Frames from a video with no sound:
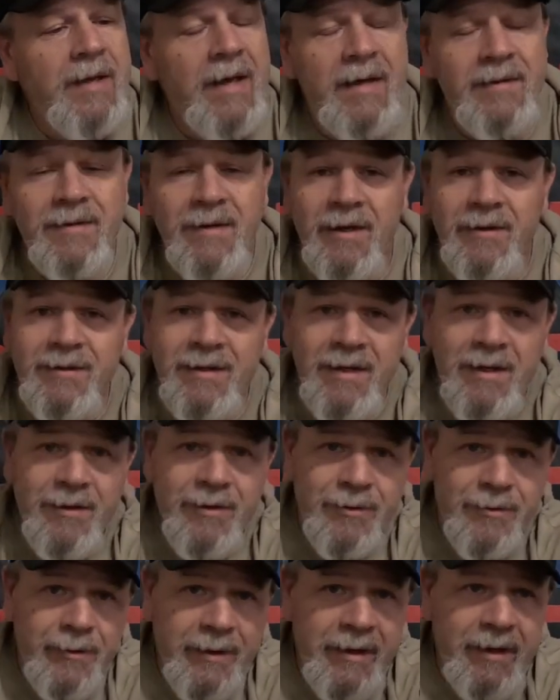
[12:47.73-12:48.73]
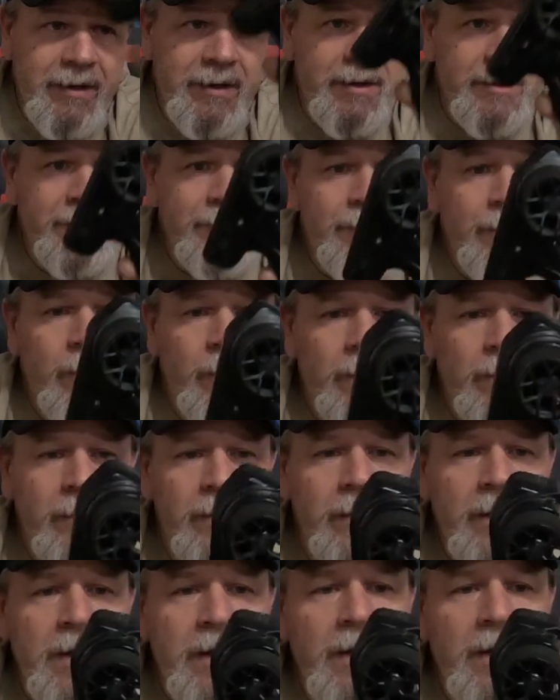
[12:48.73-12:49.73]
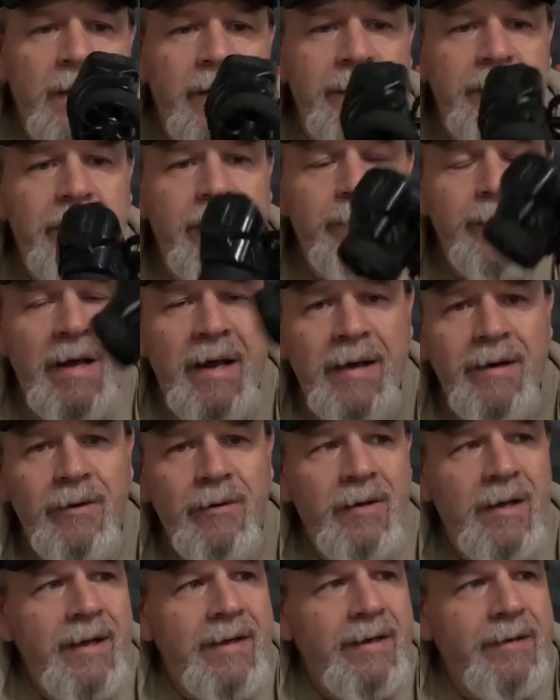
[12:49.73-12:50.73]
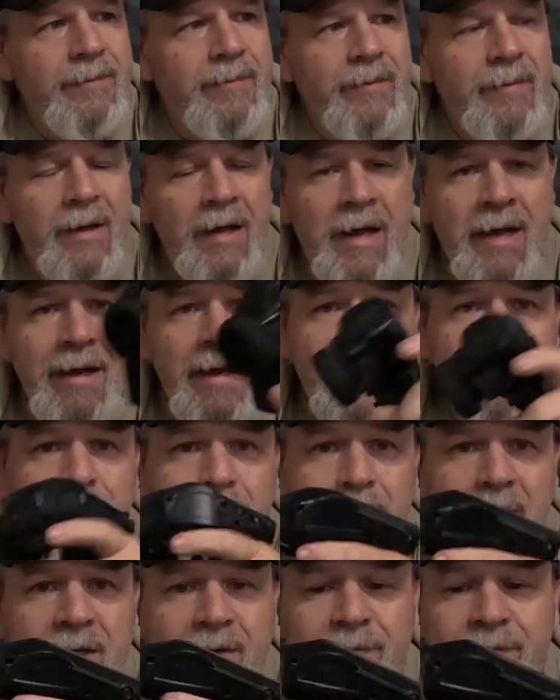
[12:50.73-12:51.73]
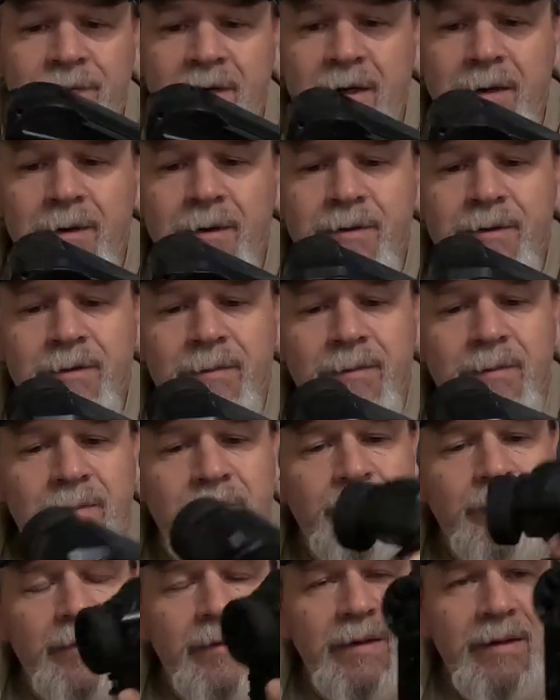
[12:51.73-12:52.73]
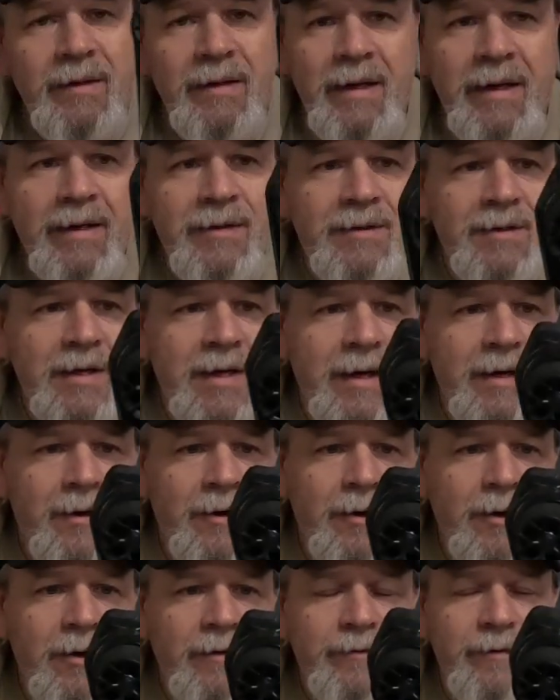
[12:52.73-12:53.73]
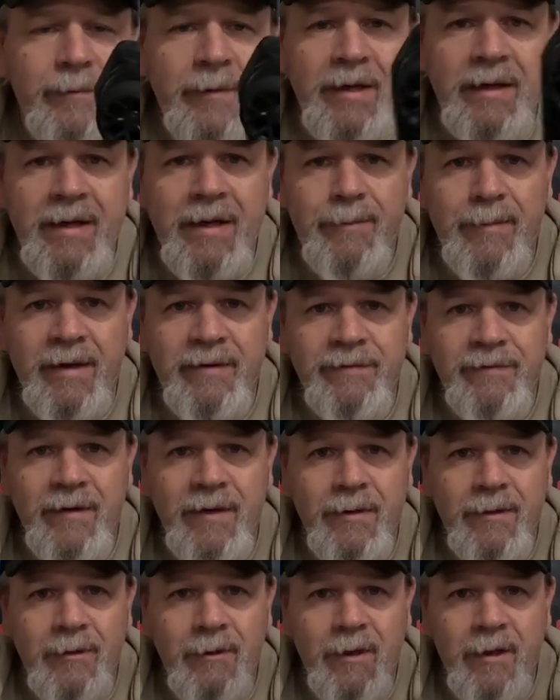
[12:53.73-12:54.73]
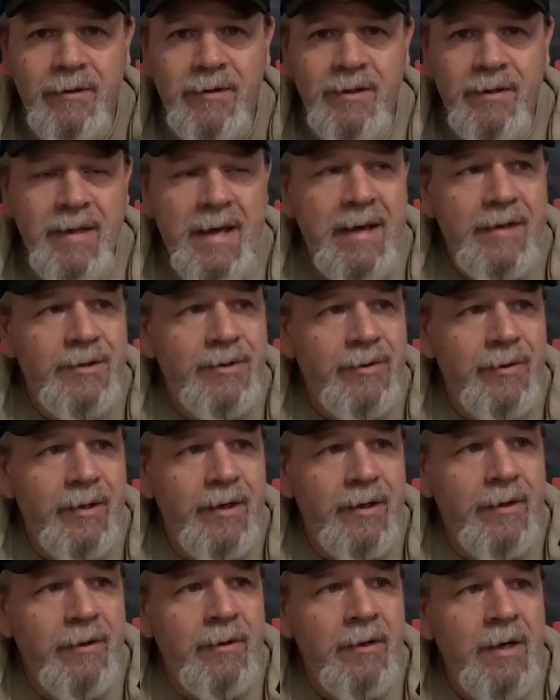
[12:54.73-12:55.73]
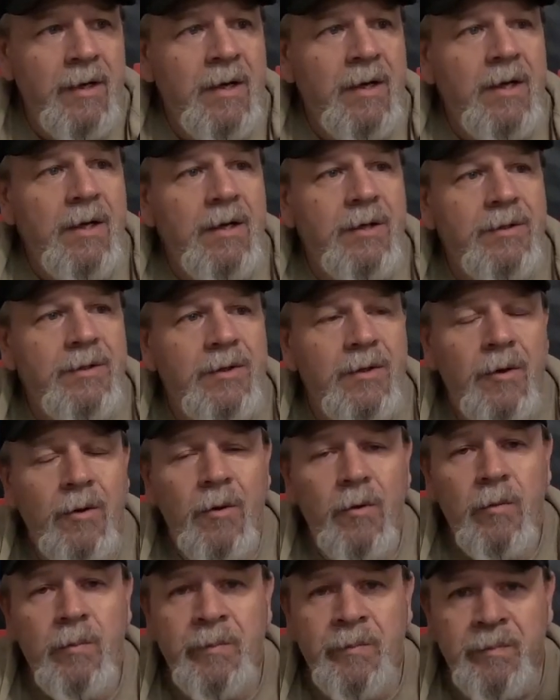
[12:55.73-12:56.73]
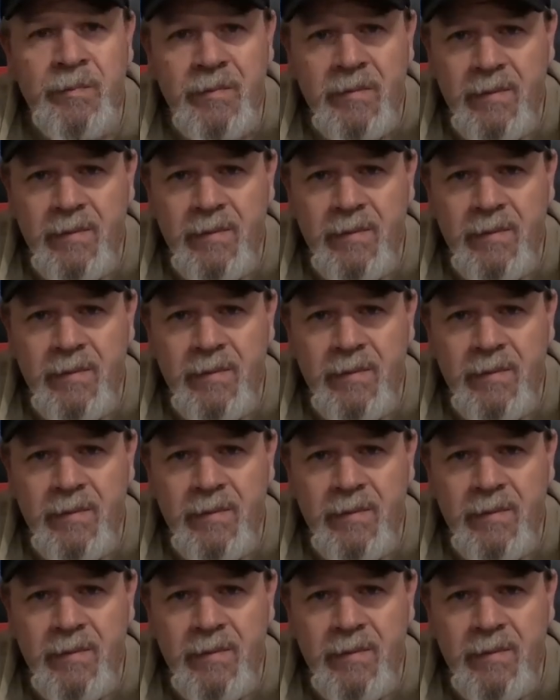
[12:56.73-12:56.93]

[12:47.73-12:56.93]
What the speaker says: SLT3 controller. I got big fingers. It's kind of hard for me to get my finger onto that trigger. So